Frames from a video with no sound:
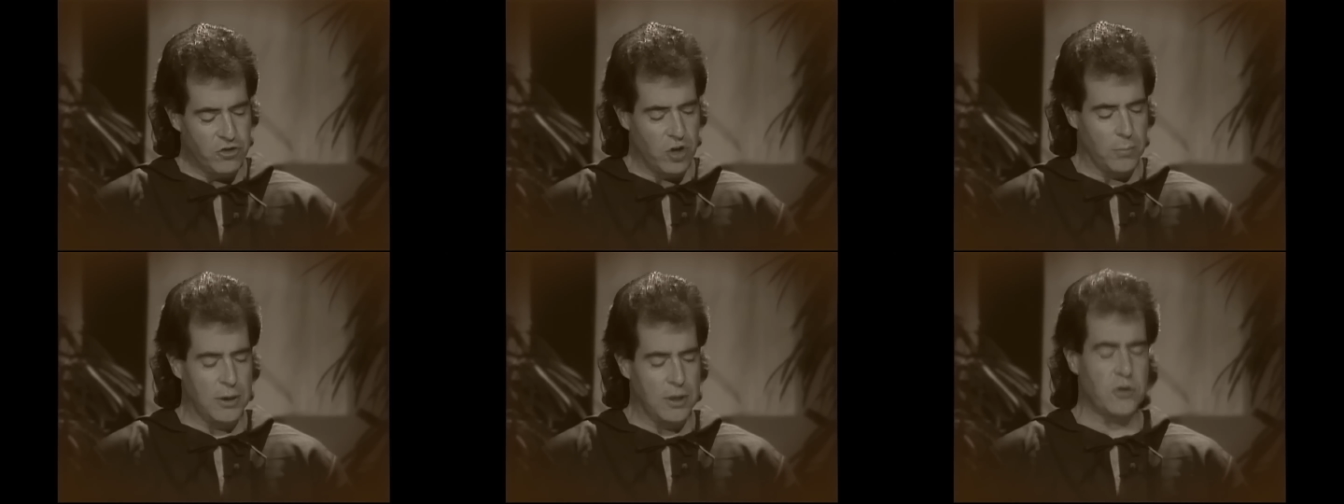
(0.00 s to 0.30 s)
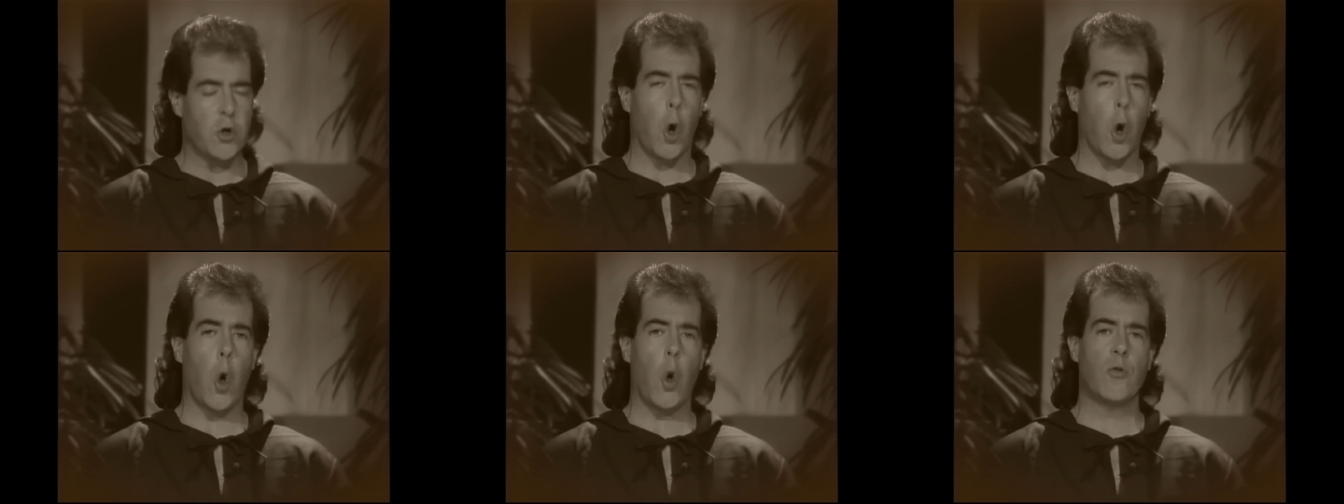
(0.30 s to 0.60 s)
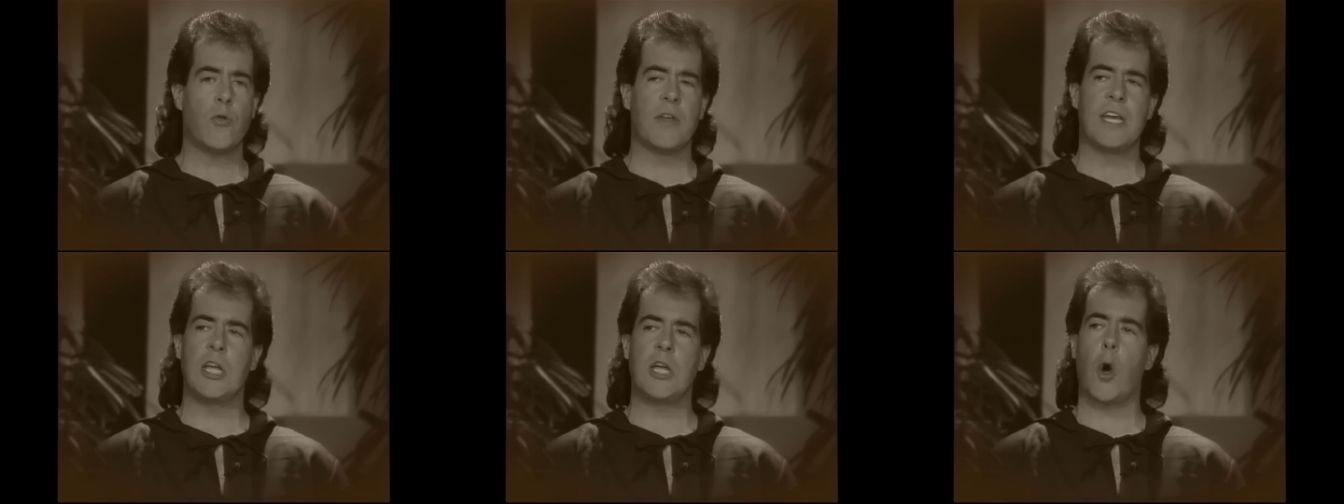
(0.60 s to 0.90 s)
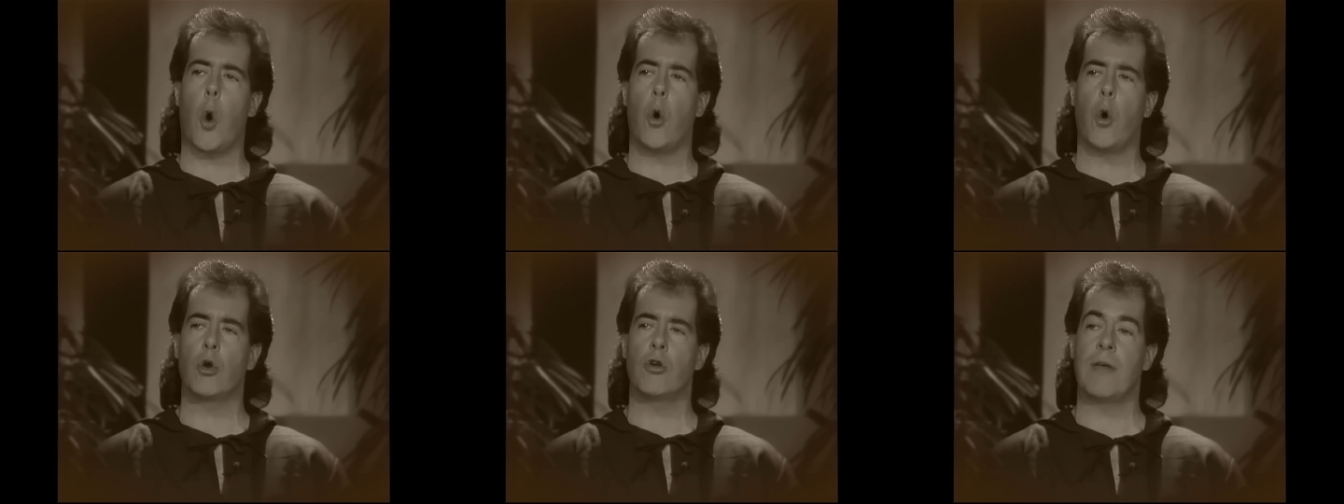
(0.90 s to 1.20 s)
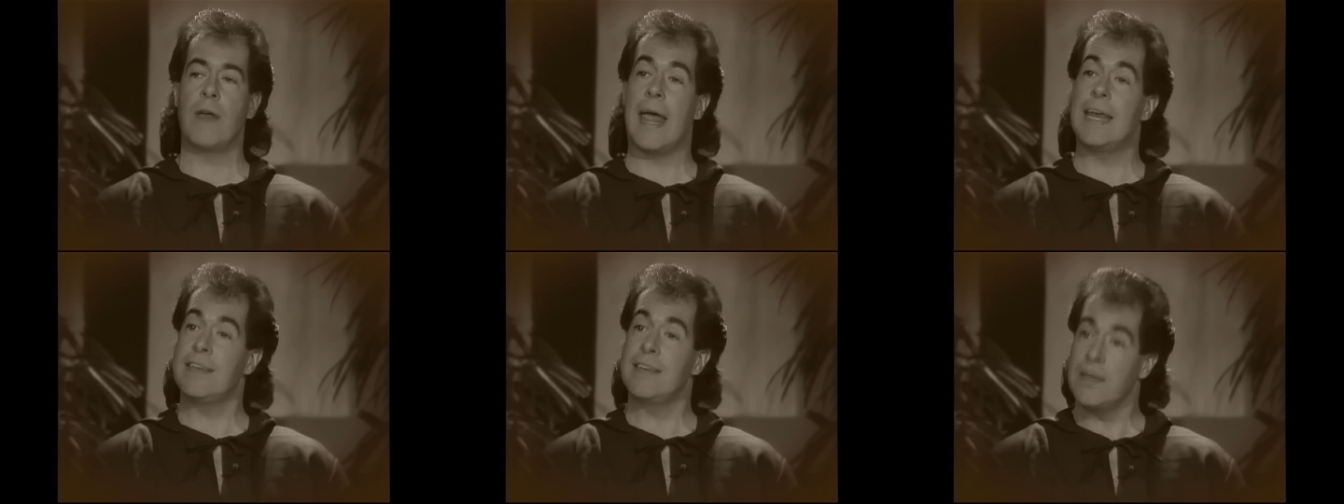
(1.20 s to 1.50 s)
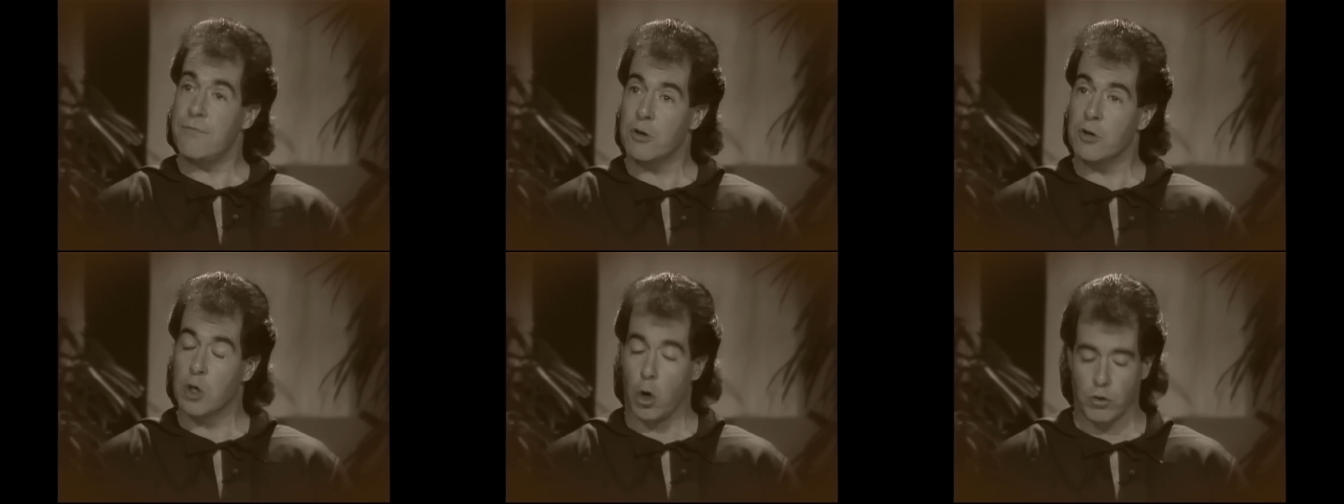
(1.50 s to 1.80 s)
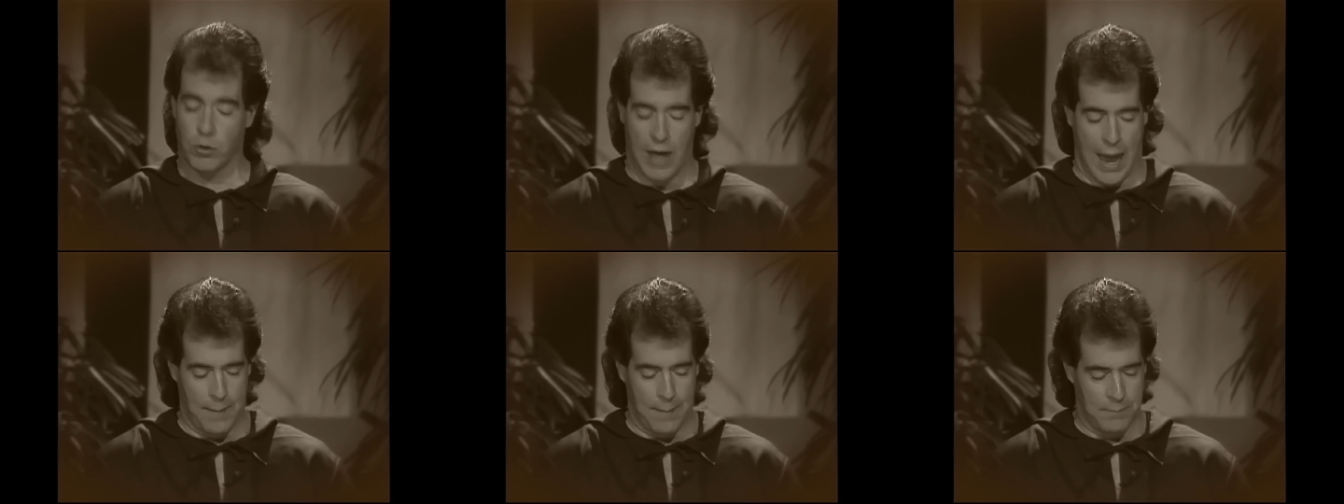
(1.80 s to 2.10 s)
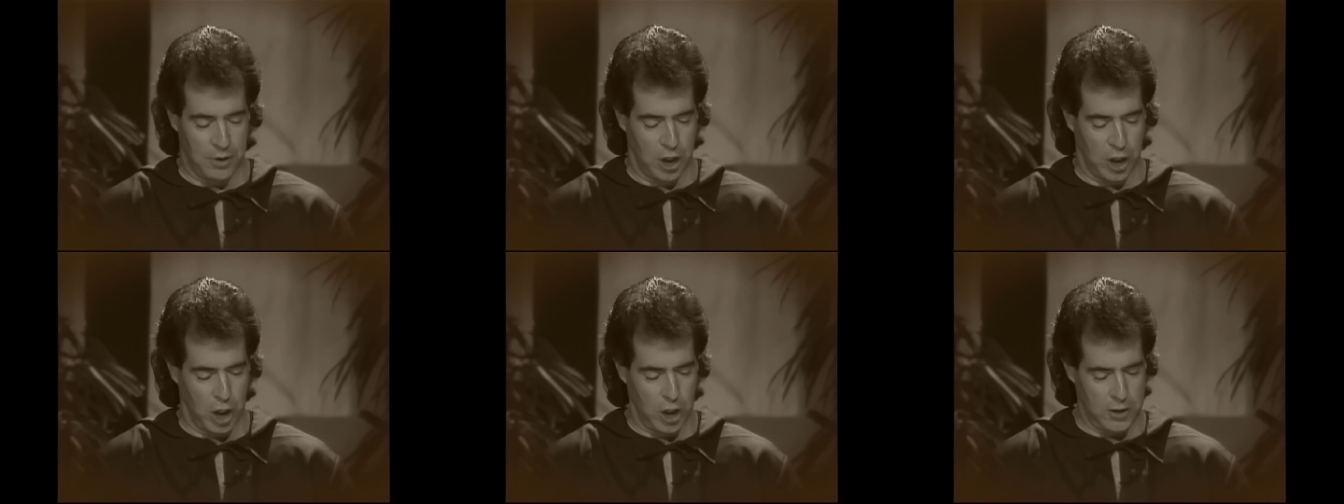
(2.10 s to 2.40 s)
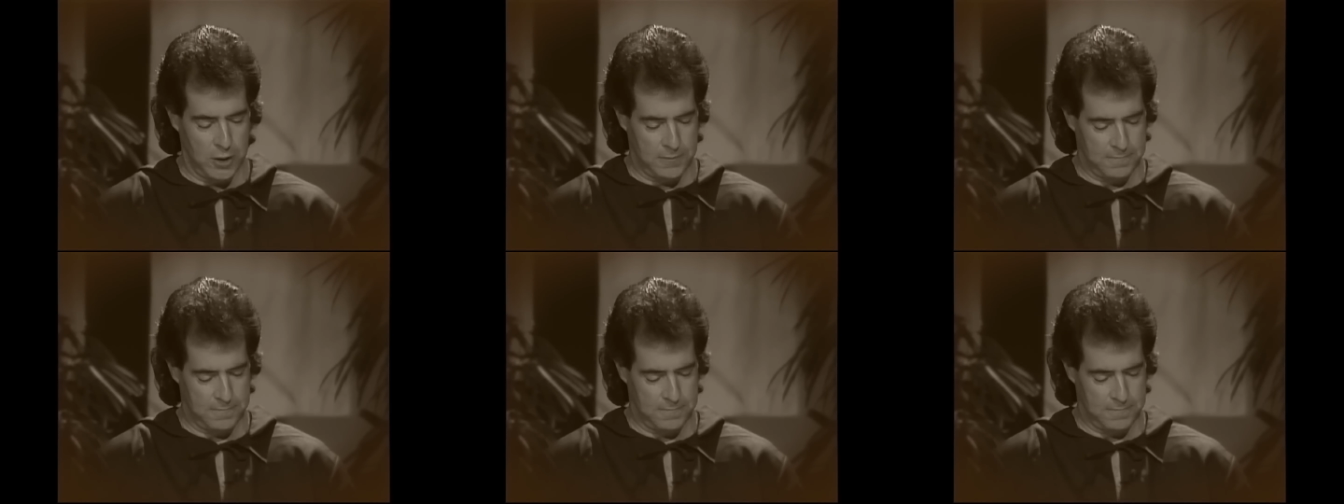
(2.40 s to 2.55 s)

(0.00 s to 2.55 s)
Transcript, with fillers: be told that he ordered a difficult hamburger.